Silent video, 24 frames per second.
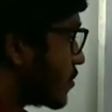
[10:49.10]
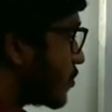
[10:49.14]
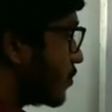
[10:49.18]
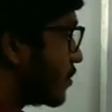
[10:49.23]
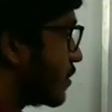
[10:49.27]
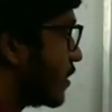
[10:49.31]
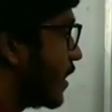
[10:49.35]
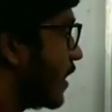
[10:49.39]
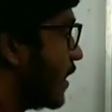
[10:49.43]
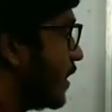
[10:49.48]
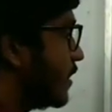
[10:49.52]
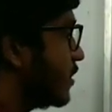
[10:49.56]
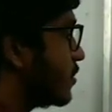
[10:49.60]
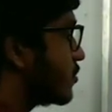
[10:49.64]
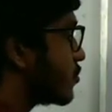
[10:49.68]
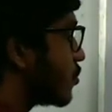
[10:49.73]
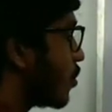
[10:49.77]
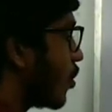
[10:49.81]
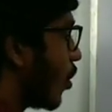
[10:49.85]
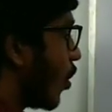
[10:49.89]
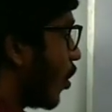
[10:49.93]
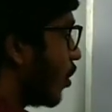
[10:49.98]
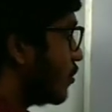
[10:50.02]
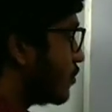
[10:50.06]
so there
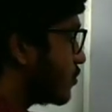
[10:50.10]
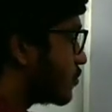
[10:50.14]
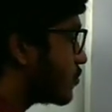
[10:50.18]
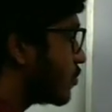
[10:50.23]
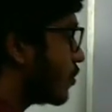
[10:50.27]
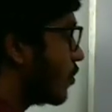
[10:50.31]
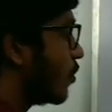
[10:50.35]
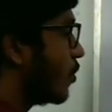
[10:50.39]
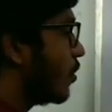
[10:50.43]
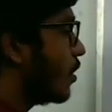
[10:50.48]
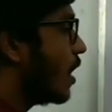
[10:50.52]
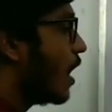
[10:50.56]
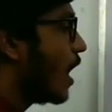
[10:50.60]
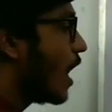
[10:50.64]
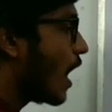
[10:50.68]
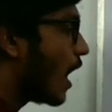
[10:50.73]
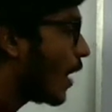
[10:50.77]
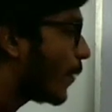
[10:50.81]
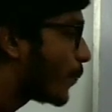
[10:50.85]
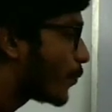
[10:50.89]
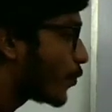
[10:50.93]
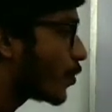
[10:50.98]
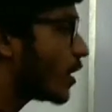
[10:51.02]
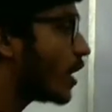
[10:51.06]
is also
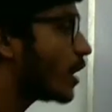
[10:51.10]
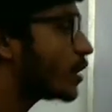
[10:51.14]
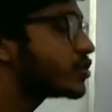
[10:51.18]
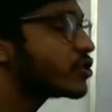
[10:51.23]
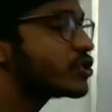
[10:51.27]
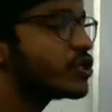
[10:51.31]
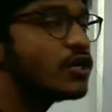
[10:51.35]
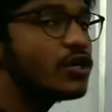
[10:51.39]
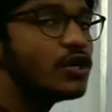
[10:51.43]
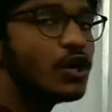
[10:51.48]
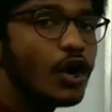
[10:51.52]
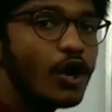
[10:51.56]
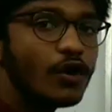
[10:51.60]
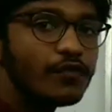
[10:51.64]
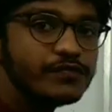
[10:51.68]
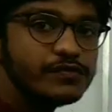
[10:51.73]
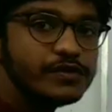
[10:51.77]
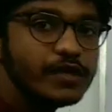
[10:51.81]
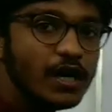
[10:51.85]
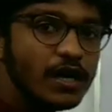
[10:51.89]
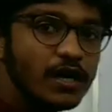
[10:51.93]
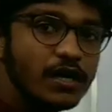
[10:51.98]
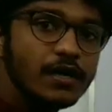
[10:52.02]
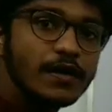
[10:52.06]
a production
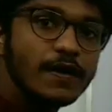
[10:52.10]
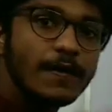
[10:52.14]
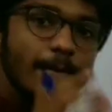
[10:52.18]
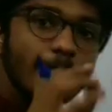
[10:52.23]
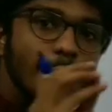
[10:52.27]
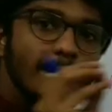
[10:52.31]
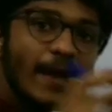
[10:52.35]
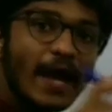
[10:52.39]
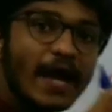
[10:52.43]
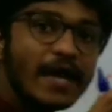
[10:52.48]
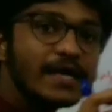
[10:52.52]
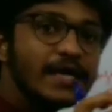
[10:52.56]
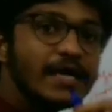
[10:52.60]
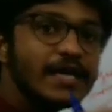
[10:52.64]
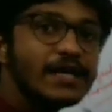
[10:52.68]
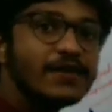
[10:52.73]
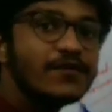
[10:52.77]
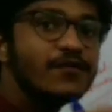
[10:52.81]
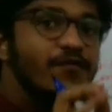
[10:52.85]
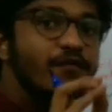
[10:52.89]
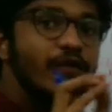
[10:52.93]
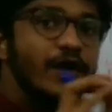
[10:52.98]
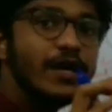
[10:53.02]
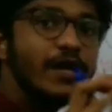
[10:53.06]
of the
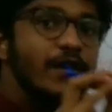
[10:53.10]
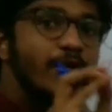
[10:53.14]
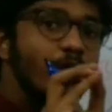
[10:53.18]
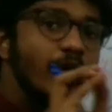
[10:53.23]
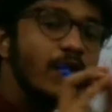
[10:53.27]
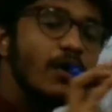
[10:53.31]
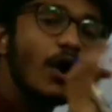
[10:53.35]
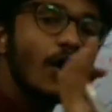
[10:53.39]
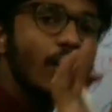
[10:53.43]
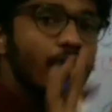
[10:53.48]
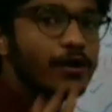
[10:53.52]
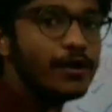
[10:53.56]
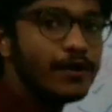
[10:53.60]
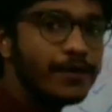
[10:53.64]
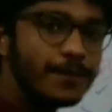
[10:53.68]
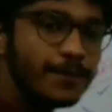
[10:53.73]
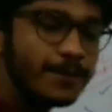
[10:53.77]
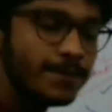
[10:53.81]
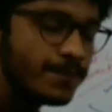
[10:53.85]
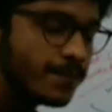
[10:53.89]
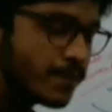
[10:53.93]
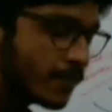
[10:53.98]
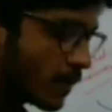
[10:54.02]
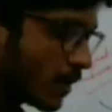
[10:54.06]
magnetic field will occur.
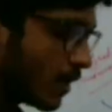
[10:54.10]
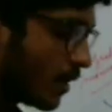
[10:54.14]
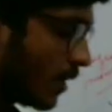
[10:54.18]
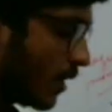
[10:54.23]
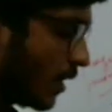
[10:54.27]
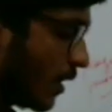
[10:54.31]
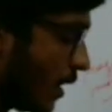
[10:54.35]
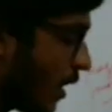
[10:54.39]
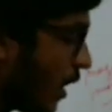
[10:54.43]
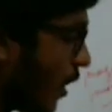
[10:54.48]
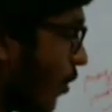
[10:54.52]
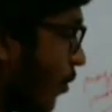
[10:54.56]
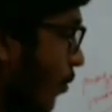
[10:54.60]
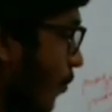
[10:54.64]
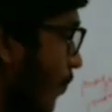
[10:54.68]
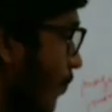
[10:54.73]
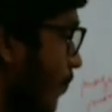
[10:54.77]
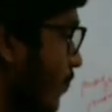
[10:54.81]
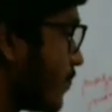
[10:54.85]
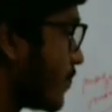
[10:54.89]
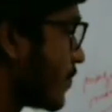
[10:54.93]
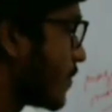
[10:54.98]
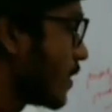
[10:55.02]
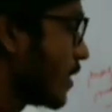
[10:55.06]

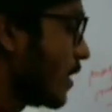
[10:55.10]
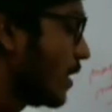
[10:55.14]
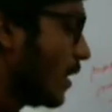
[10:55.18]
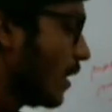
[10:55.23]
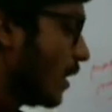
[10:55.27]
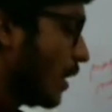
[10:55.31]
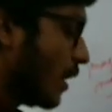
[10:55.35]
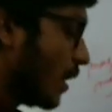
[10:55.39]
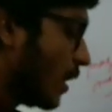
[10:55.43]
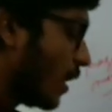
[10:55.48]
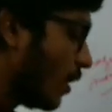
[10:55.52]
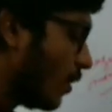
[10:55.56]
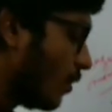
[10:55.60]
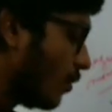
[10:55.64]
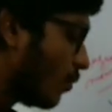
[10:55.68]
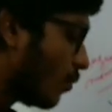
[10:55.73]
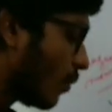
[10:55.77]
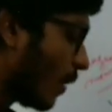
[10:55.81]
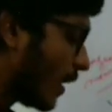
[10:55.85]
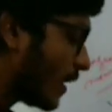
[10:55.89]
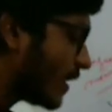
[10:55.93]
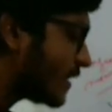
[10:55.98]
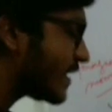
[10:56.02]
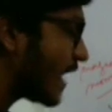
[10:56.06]
Now
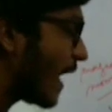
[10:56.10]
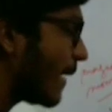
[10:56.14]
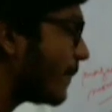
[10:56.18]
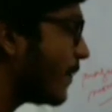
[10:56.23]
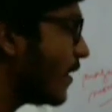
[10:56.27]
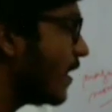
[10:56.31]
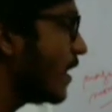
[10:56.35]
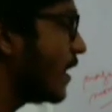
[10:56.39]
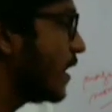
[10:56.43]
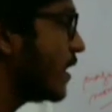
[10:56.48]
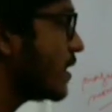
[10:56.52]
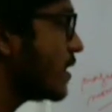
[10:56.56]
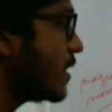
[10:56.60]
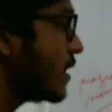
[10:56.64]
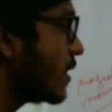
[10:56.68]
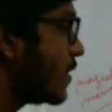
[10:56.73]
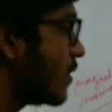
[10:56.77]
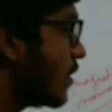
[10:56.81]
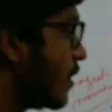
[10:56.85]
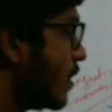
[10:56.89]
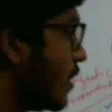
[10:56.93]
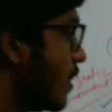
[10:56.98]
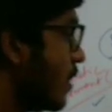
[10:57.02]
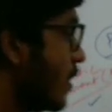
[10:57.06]
what is
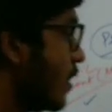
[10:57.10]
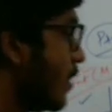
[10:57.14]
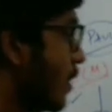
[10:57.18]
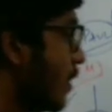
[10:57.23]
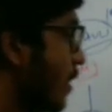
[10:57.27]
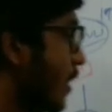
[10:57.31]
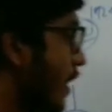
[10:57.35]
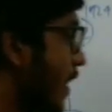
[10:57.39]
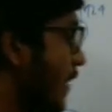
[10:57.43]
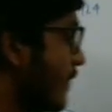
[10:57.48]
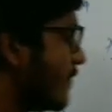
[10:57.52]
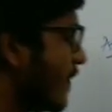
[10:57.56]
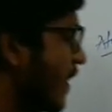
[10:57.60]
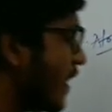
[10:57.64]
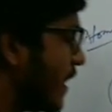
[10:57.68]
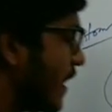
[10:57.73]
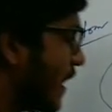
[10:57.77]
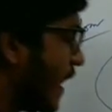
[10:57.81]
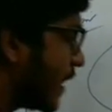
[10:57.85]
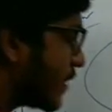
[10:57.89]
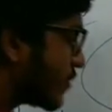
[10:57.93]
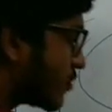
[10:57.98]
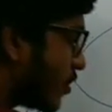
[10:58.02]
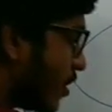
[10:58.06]
happening? If the
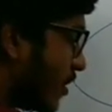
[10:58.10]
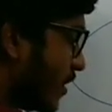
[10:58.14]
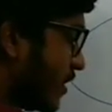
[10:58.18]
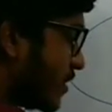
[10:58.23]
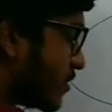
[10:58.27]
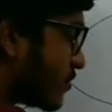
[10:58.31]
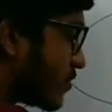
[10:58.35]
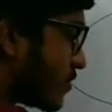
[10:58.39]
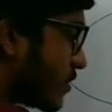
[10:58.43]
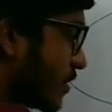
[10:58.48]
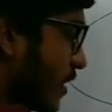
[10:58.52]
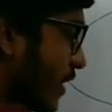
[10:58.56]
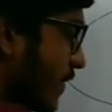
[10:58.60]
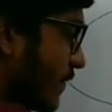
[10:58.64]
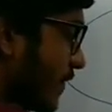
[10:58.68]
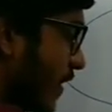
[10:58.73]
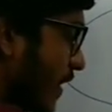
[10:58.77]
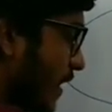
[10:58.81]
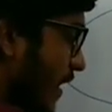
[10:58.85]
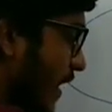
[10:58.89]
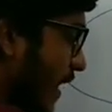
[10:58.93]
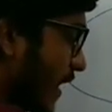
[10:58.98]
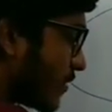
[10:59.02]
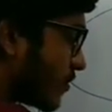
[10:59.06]

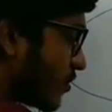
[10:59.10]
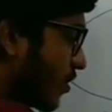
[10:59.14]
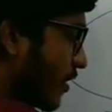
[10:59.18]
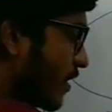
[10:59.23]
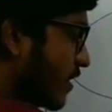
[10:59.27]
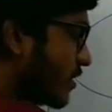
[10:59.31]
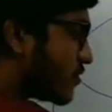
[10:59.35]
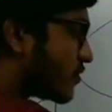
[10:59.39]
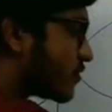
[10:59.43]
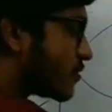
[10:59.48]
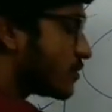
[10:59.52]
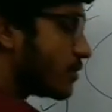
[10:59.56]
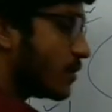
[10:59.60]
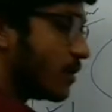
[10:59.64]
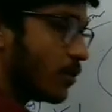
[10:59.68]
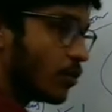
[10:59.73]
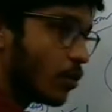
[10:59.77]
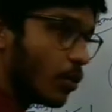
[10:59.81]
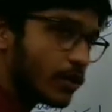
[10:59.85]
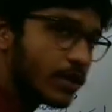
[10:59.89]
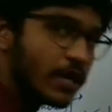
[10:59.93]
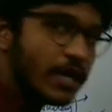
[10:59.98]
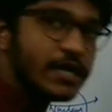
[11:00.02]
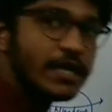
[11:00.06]
electron is
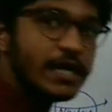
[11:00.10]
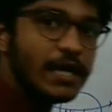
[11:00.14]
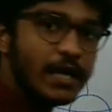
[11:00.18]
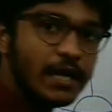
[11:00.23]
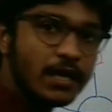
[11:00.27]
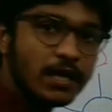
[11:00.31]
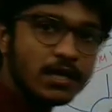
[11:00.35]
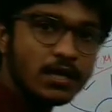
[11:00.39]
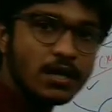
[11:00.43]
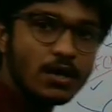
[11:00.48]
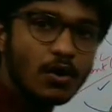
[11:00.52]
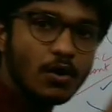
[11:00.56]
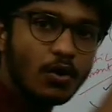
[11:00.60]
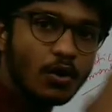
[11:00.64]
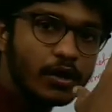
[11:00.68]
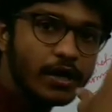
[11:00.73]
rotating,